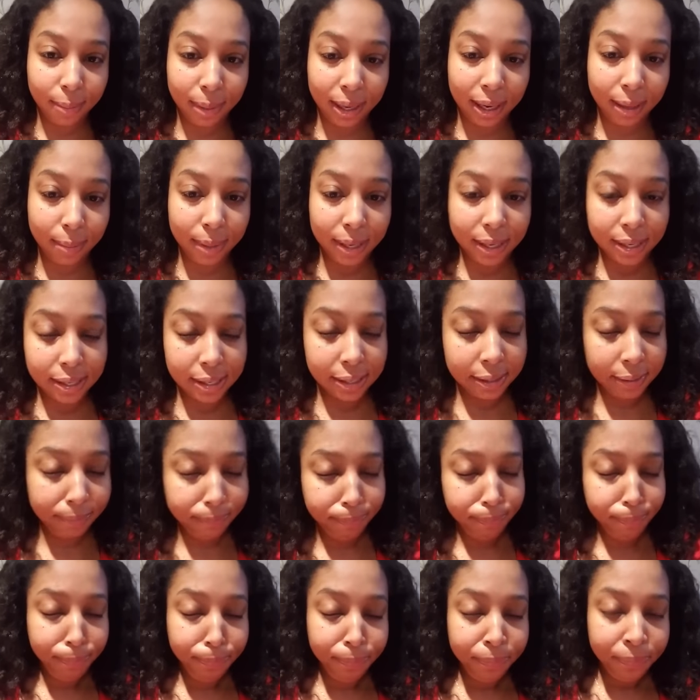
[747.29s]
babies.
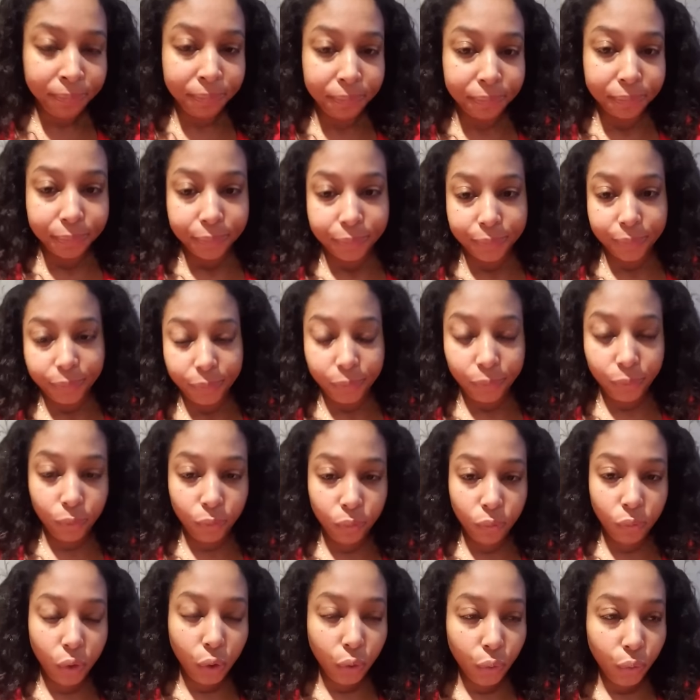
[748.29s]

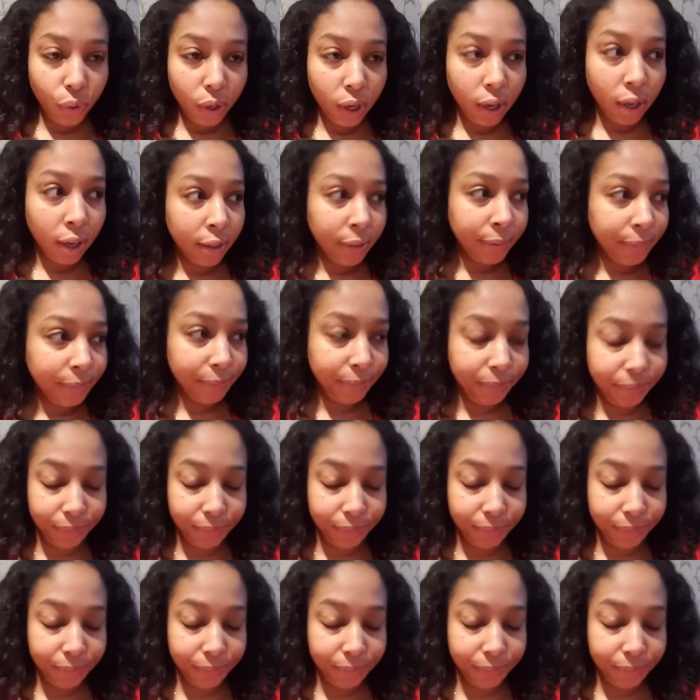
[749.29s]
Wrong.